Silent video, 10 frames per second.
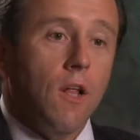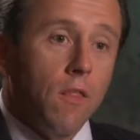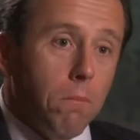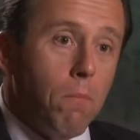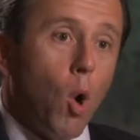
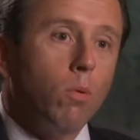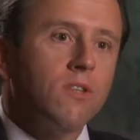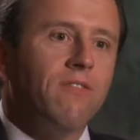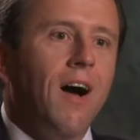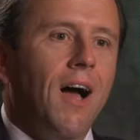the mobile
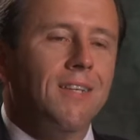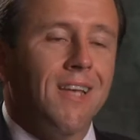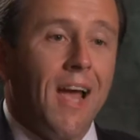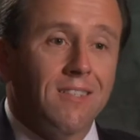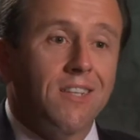device
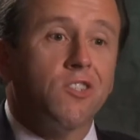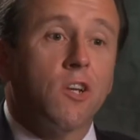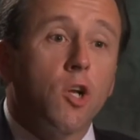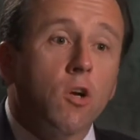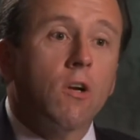as a
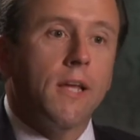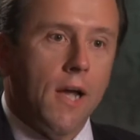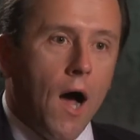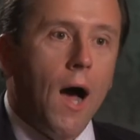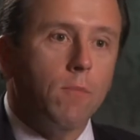security
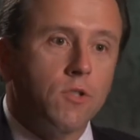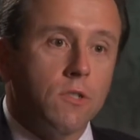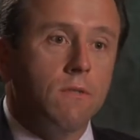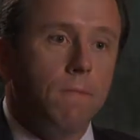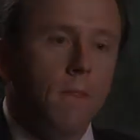option.